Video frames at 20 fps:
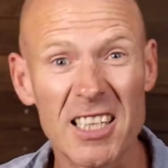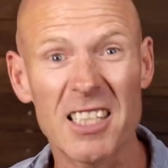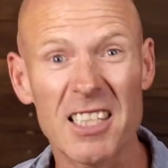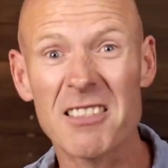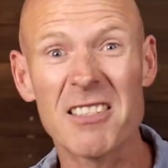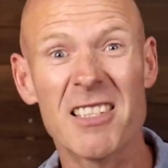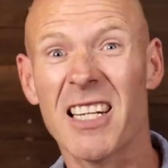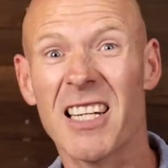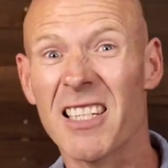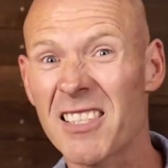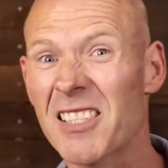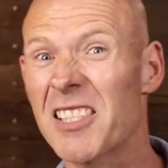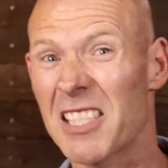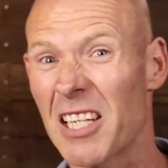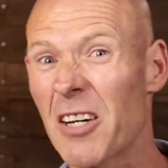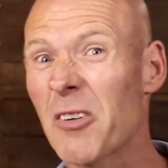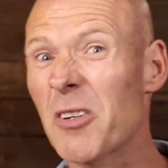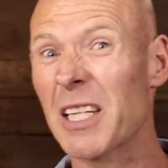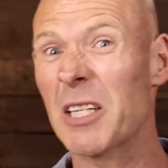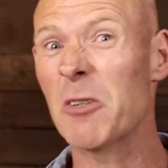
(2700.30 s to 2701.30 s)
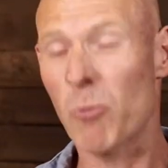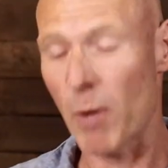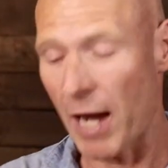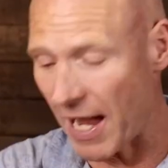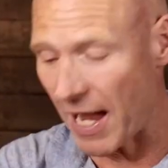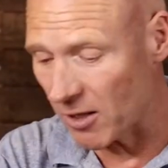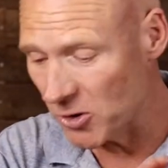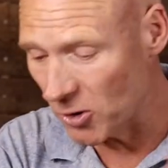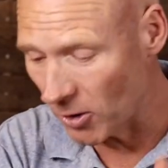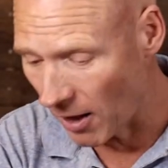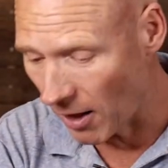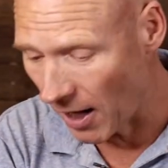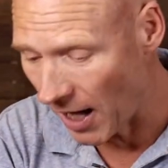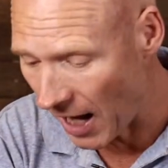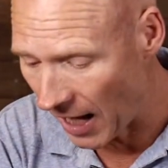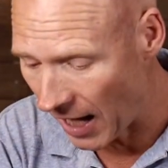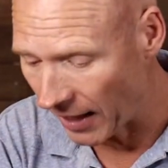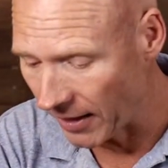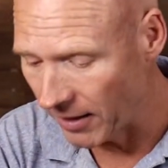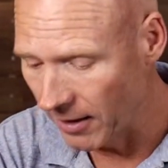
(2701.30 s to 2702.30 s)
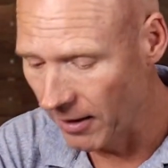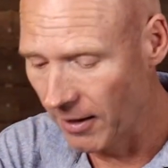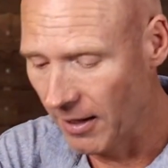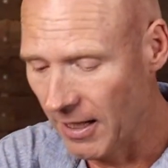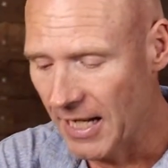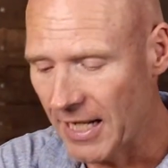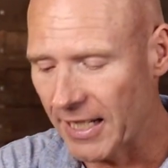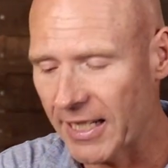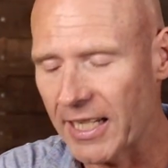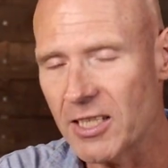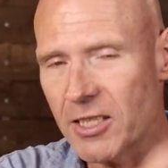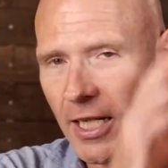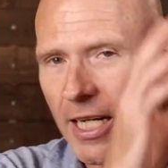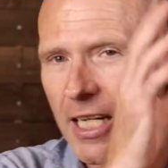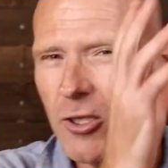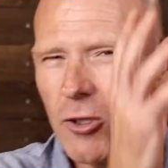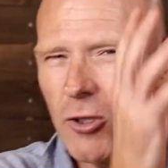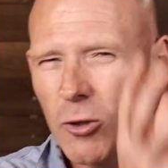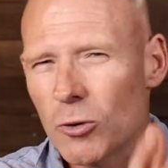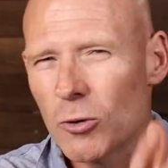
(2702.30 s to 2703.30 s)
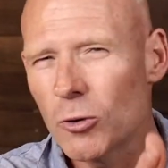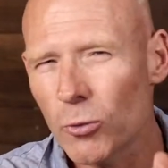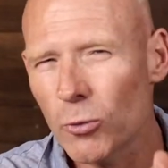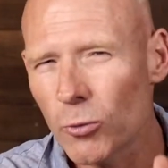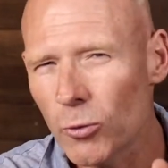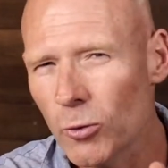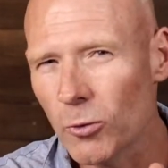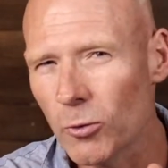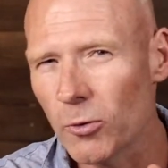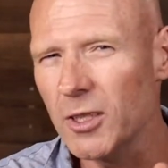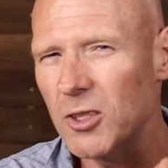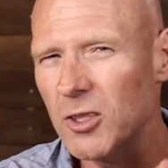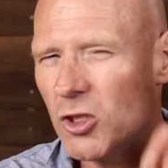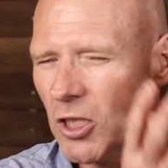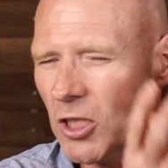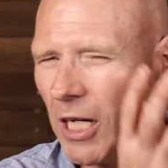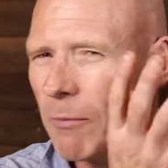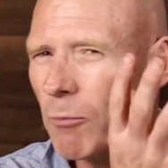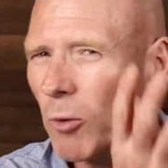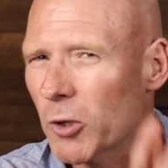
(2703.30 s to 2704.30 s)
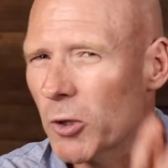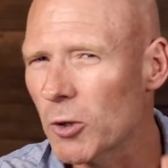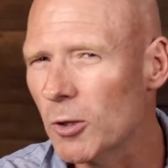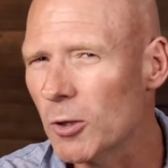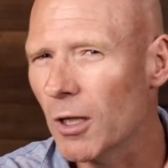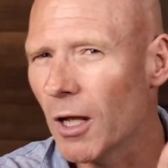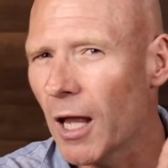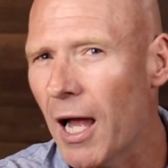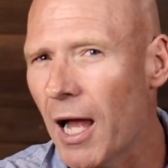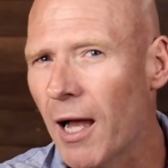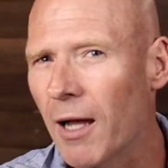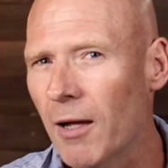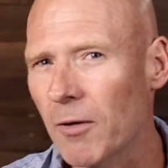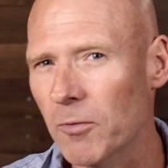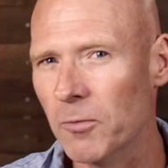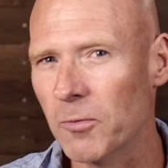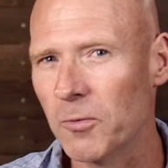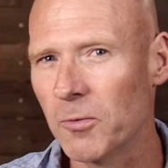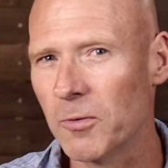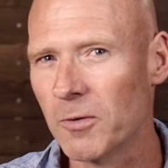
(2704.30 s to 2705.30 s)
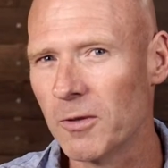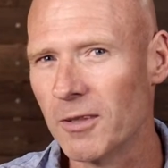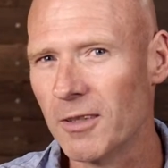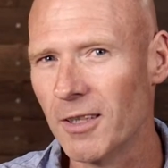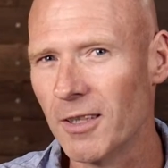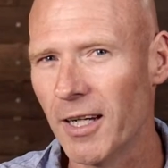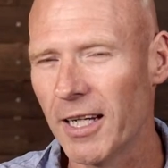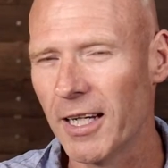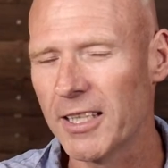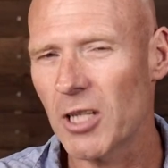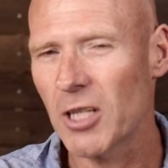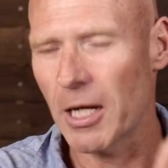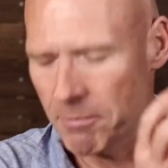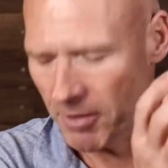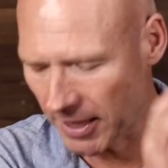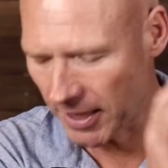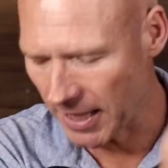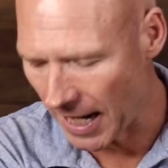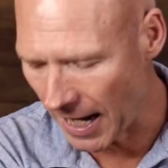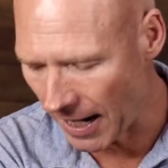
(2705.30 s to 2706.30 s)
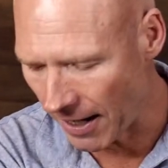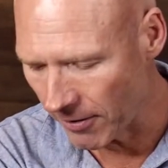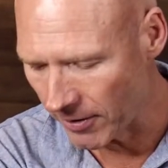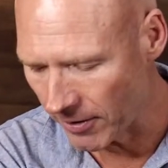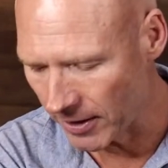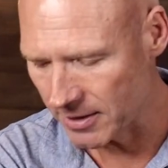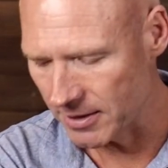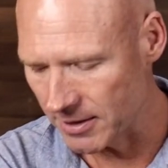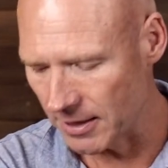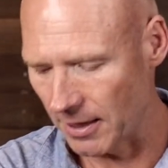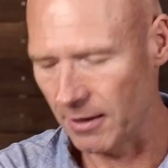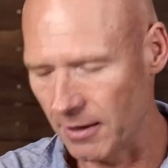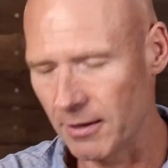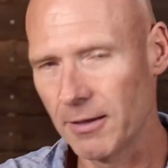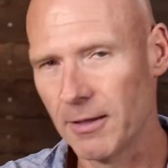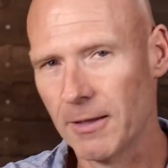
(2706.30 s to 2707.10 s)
that doesn't necessarily rouse your heart can teach you truth and shape what you love and shape your character.